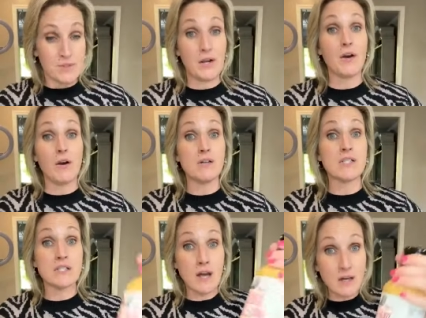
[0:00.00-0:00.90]
There are
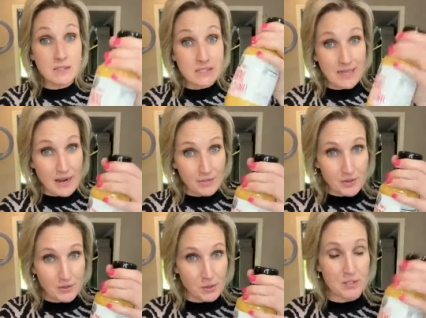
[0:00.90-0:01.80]
sauces out
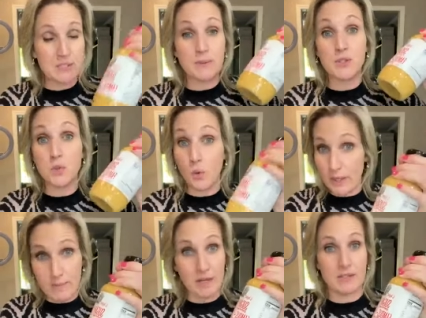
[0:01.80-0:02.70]
there that you can spend
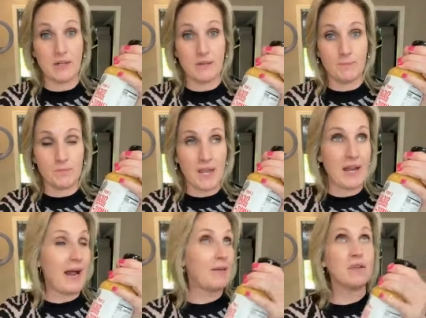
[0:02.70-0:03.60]
$20 on
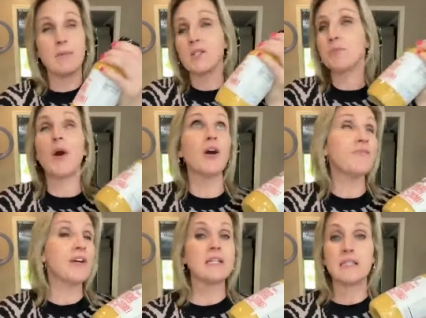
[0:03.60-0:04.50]
and have the most
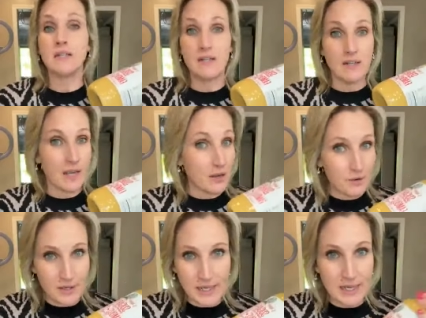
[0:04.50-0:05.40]
perfect
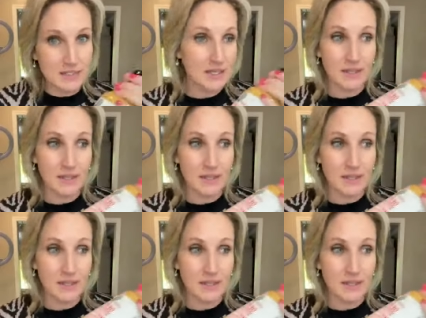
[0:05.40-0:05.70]
ingredients.